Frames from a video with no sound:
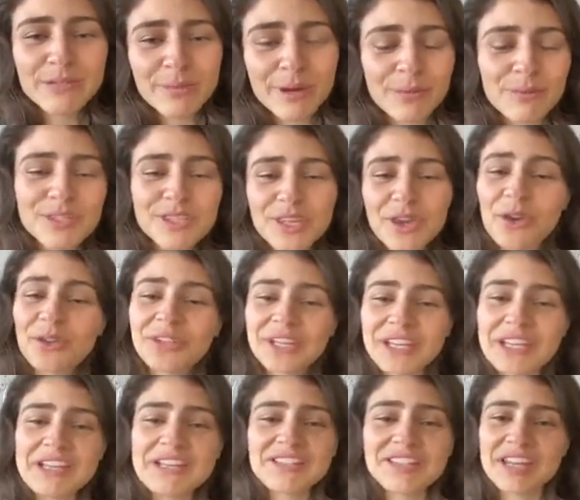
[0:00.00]
but it was the only
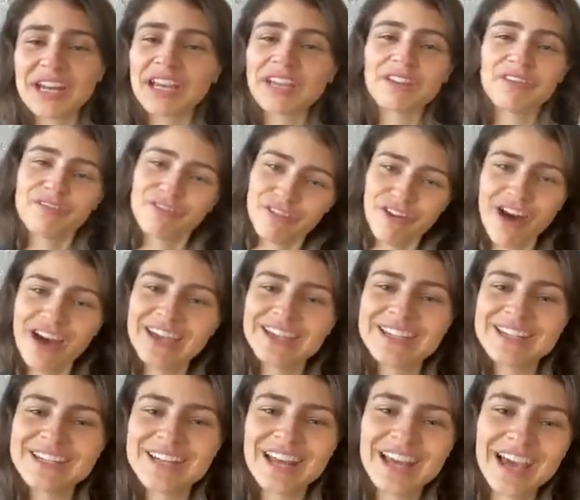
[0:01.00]
yeast that I could
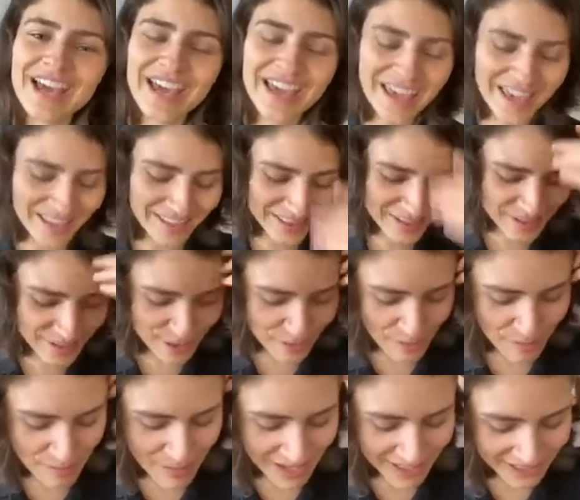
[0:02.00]
find at the
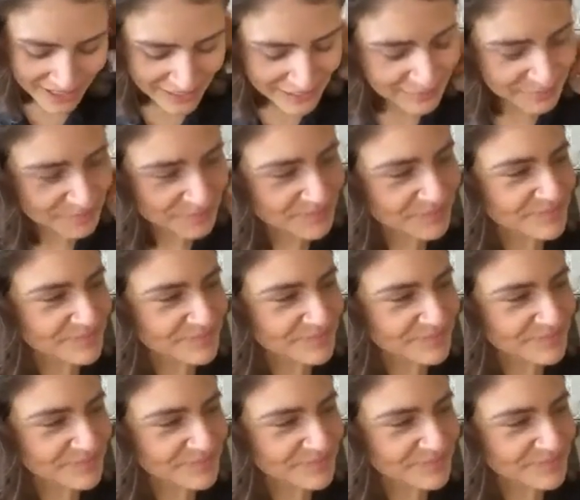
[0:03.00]
supermarket.